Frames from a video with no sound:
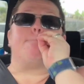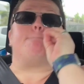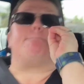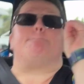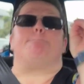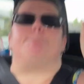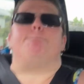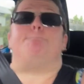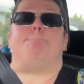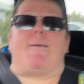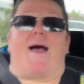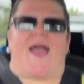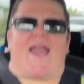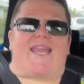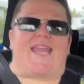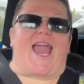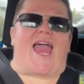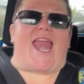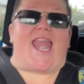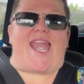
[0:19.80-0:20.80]

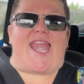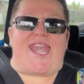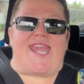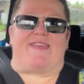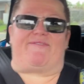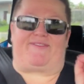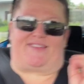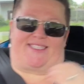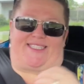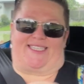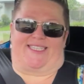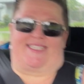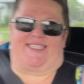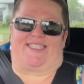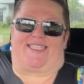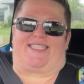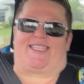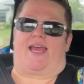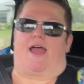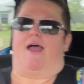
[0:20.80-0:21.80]

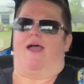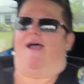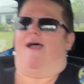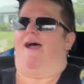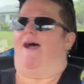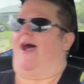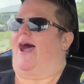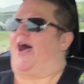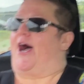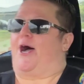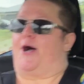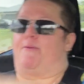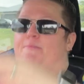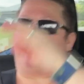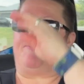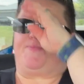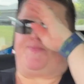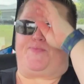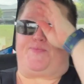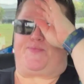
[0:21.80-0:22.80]
magnificent.
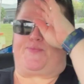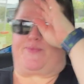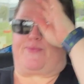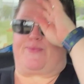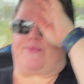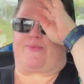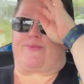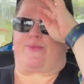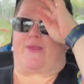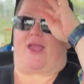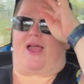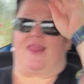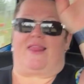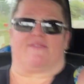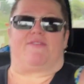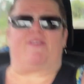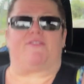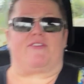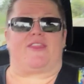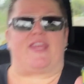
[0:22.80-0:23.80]
I
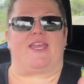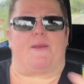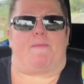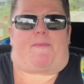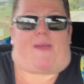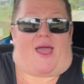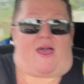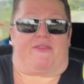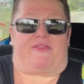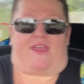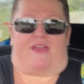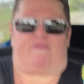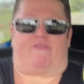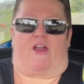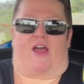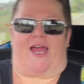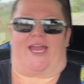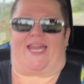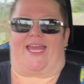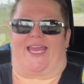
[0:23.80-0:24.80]
love everything about their
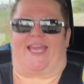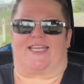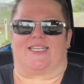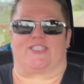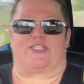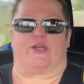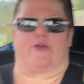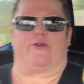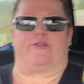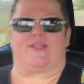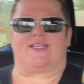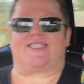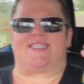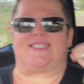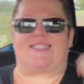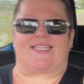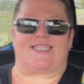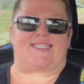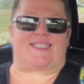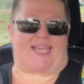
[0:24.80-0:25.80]
writing. So this is
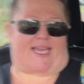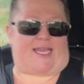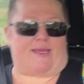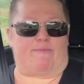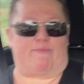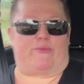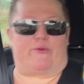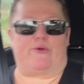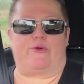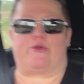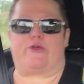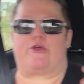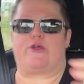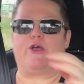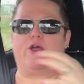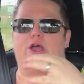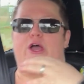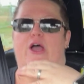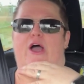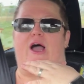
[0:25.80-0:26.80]
the second book
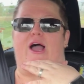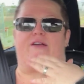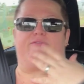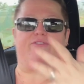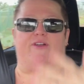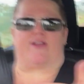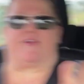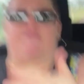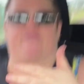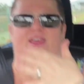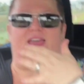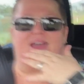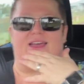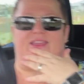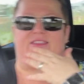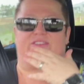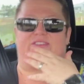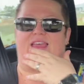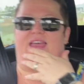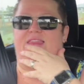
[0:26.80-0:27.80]
I've read of
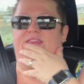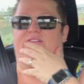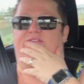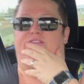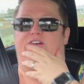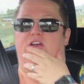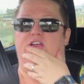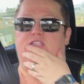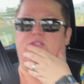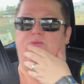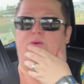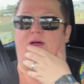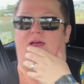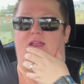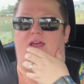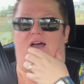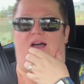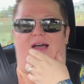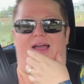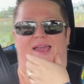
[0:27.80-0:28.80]
theirs, and the first
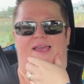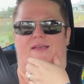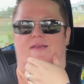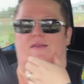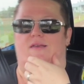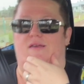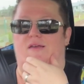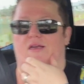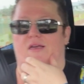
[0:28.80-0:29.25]
one I